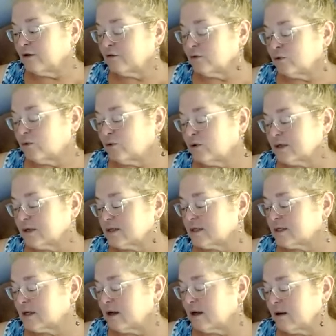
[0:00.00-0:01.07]
of
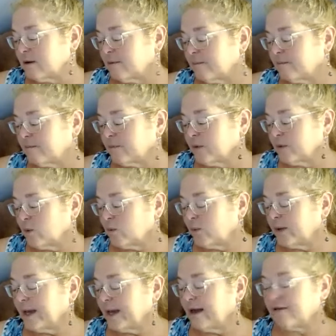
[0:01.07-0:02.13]
course,
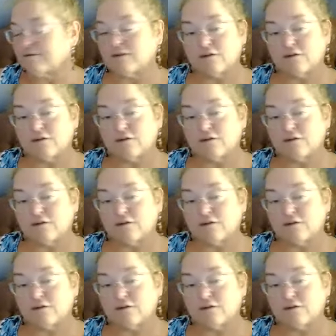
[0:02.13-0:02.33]
we have